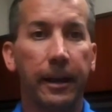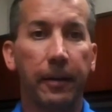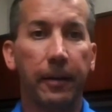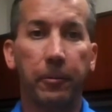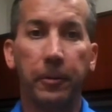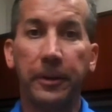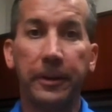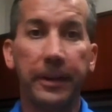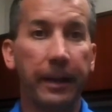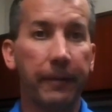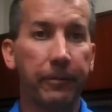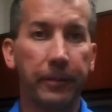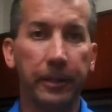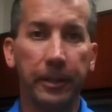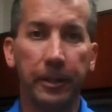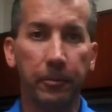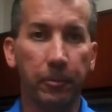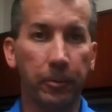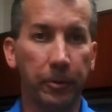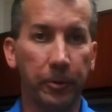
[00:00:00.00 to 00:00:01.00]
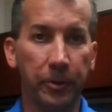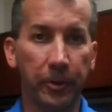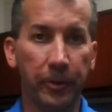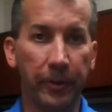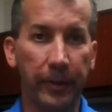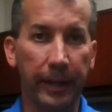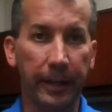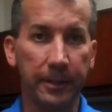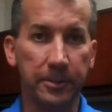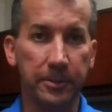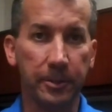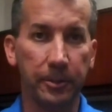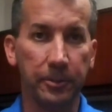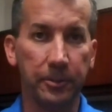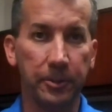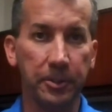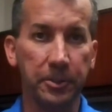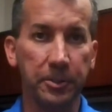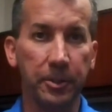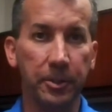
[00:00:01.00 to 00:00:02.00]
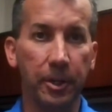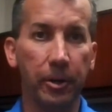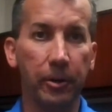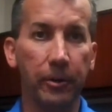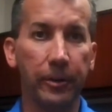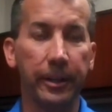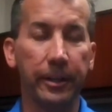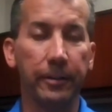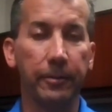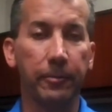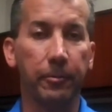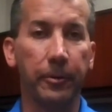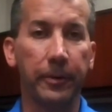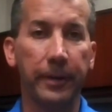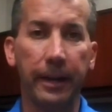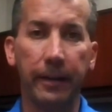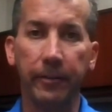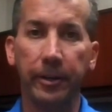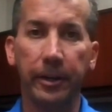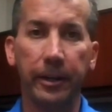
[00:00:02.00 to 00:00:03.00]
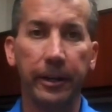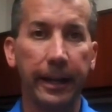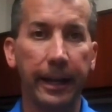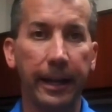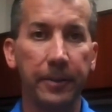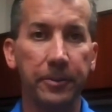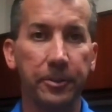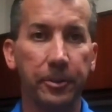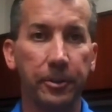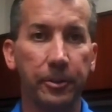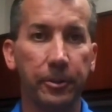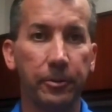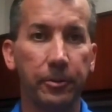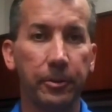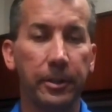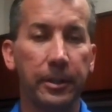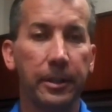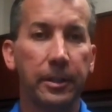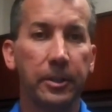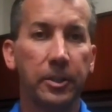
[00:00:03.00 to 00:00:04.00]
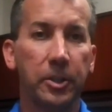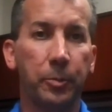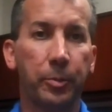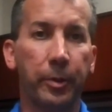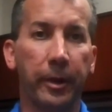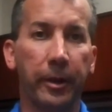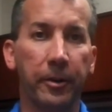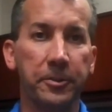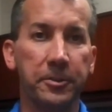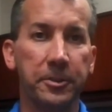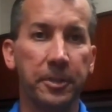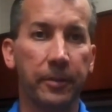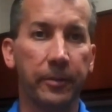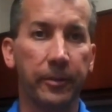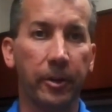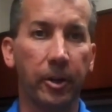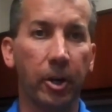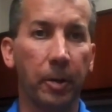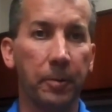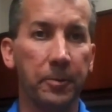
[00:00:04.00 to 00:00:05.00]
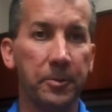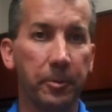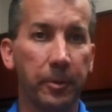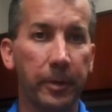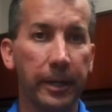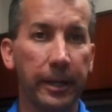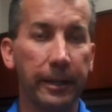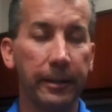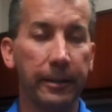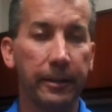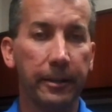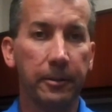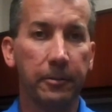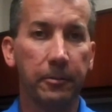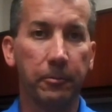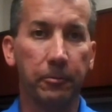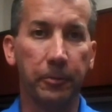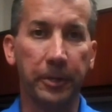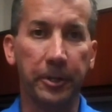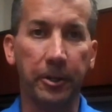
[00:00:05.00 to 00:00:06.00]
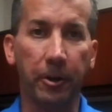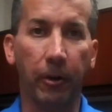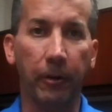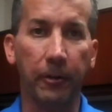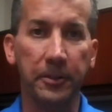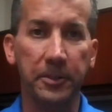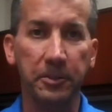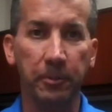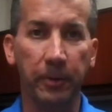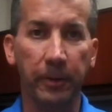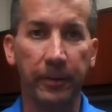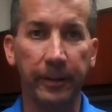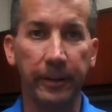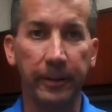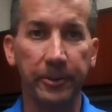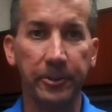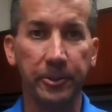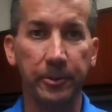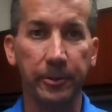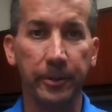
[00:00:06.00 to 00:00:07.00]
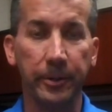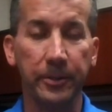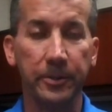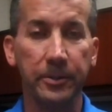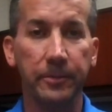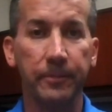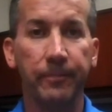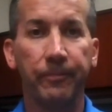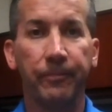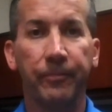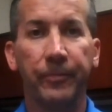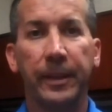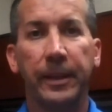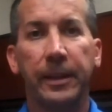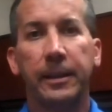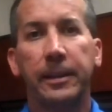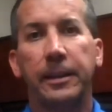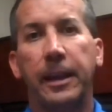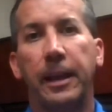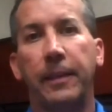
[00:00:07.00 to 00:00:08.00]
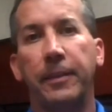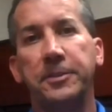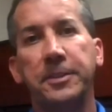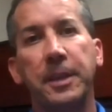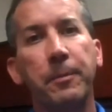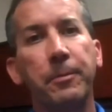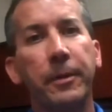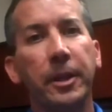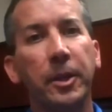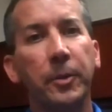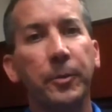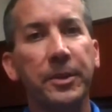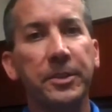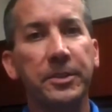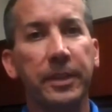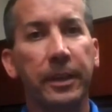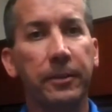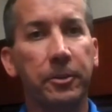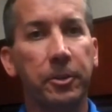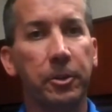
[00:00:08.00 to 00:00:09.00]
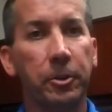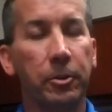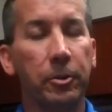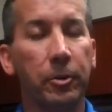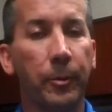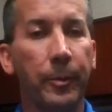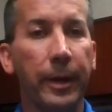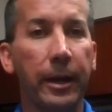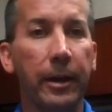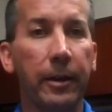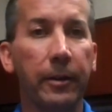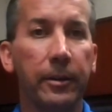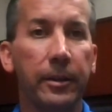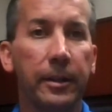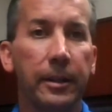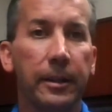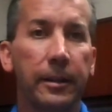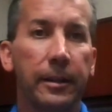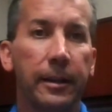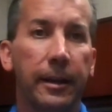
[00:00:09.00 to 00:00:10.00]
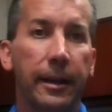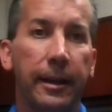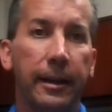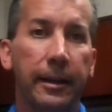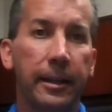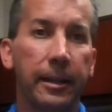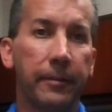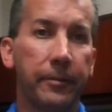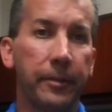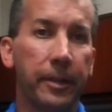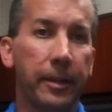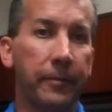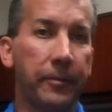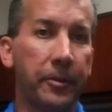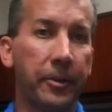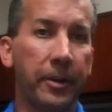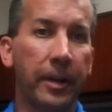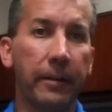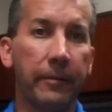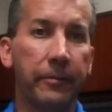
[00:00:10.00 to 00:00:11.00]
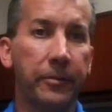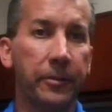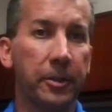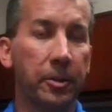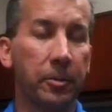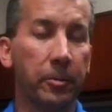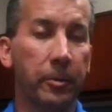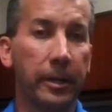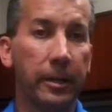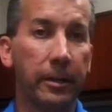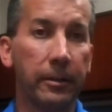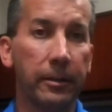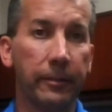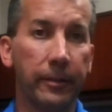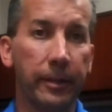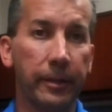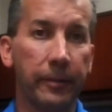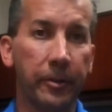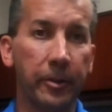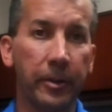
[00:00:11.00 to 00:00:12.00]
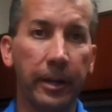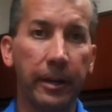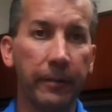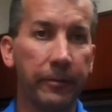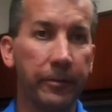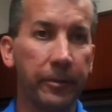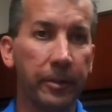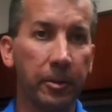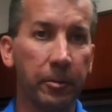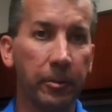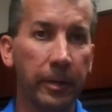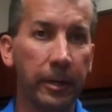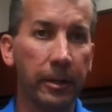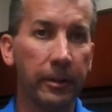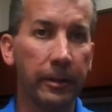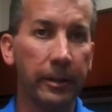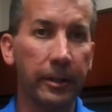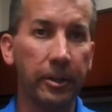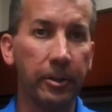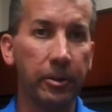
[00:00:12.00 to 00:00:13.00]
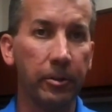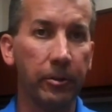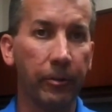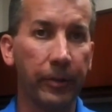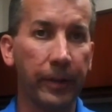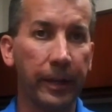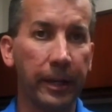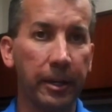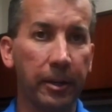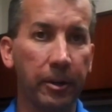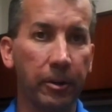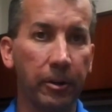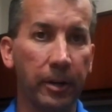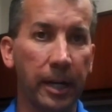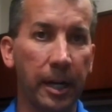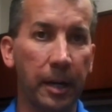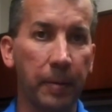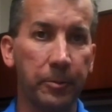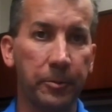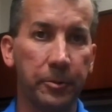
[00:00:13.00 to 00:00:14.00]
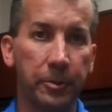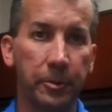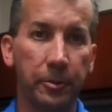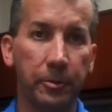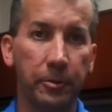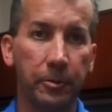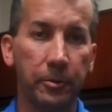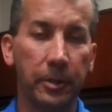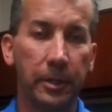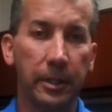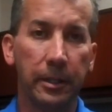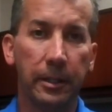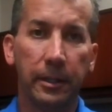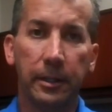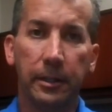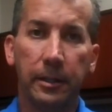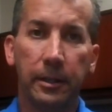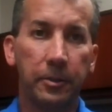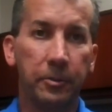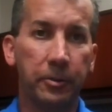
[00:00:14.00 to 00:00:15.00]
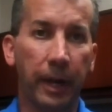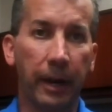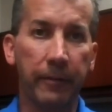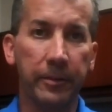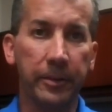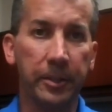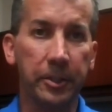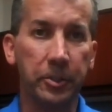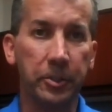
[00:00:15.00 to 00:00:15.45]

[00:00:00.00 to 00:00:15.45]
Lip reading: we definitely will do that. So just know that we're never going to ask you to put yourself in harm's way, regardless of what the issue is. And the same thing could be said too about if you're not feeling well. If you're not feeling well and you don't think you're up to driving the